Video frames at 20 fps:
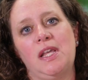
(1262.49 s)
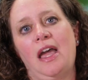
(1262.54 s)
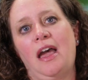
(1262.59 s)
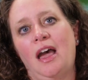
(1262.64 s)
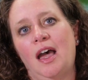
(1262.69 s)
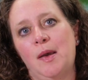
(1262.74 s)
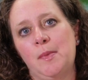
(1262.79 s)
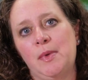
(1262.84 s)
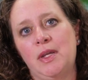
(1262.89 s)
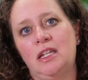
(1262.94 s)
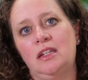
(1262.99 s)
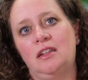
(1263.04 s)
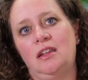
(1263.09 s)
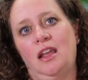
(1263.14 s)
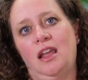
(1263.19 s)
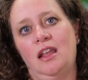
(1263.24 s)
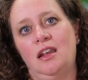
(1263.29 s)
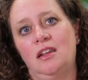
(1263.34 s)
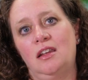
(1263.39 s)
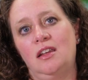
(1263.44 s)
a habit
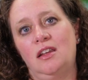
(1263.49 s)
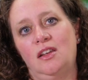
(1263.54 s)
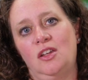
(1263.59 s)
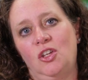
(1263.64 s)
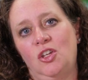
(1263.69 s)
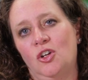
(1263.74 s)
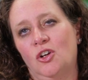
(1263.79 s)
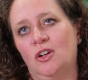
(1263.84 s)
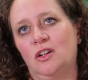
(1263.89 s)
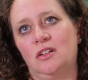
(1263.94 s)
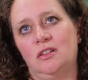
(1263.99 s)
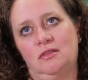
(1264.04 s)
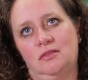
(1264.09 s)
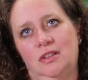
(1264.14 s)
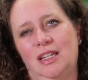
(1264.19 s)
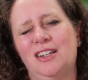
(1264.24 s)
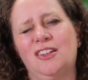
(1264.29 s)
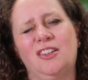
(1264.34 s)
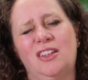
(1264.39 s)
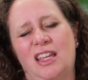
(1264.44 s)
and
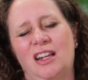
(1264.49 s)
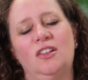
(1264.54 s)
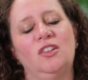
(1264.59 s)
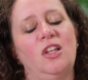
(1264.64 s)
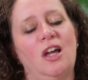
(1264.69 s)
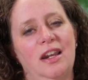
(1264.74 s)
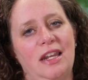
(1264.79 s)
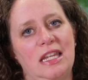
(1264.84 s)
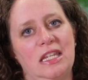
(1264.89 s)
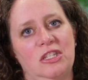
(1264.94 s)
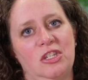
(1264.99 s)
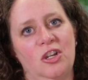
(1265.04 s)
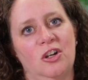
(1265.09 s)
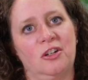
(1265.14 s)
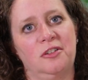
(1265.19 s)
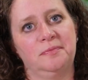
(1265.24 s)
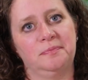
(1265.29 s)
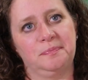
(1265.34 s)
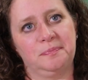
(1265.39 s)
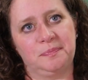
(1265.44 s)
it'll get a lot
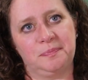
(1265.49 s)
easier.